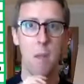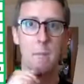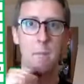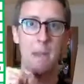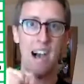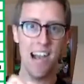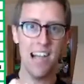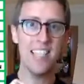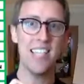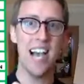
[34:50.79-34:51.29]

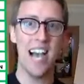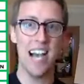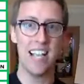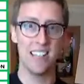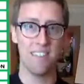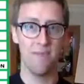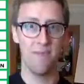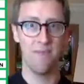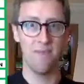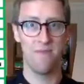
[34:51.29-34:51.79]
My dad,
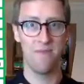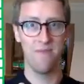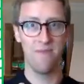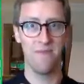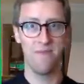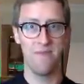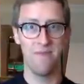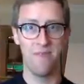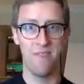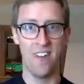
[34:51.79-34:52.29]

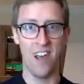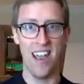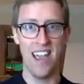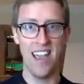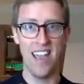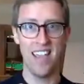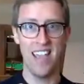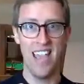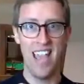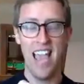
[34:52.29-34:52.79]

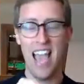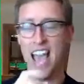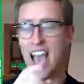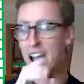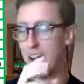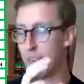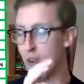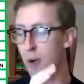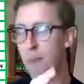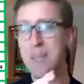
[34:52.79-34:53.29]
right?
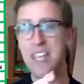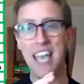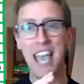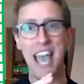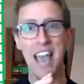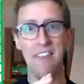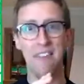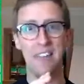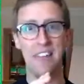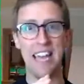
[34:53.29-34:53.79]
I've got to be
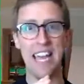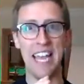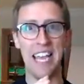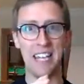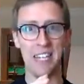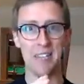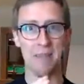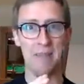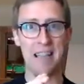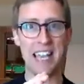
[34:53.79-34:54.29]
careful here
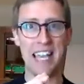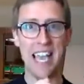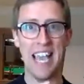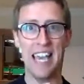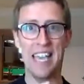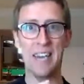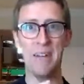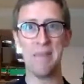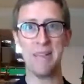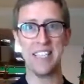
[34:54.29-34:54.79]
because I might get
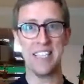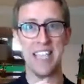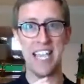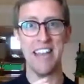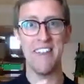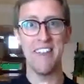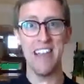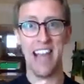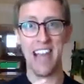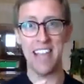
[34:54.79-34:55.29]
a little bit
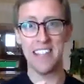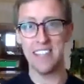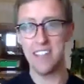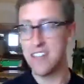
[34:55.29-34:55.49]
teary-eyed.